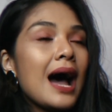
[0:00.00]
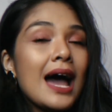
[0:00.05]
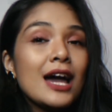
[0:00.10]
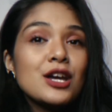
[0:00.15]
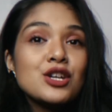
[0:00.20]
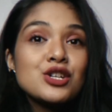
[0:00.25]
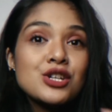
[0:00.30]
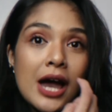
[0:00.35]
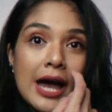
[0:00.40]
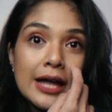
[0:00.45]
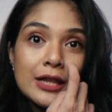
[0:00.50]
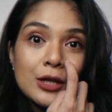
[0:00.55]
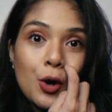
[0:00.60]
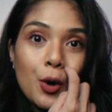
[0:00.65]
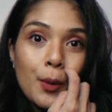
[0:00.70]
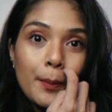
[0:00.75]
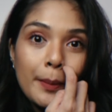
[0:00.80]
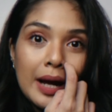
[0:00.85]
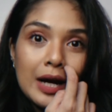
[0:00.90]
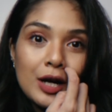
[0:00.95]

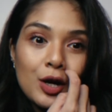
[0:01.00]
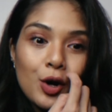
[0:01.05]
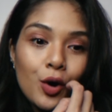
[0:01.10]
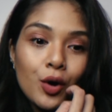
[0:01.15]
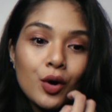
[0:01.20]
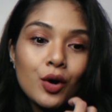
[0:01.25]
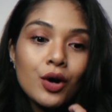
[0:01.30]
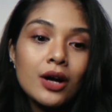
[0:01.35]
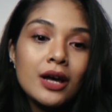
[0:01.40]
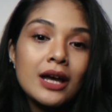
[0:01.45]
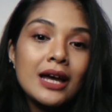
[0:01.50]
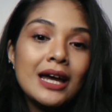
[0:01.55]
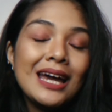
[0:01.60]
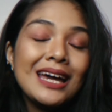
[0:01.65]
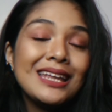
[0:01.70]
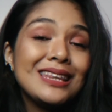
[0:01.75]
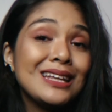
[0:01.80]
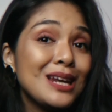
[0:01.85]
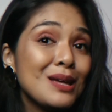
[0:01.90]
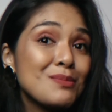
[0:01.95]
eyeshadow pero
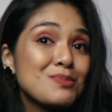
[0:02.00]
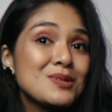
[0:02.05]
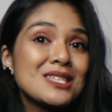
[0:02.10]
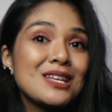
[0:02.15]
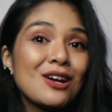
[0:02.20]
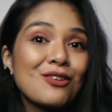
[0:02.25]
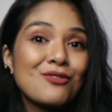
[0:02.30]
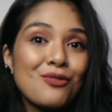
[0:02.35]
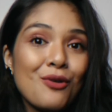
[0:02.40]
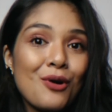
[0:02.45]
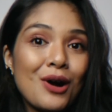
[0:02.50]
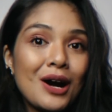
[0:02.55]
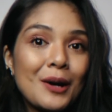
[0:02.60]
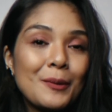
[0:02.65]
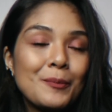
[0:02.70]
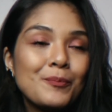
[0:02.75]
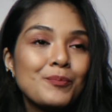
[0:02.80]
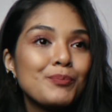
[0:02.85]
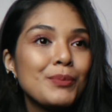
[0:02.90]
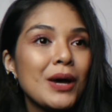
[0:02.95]
in a lipstick
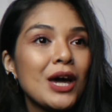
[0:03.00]
form.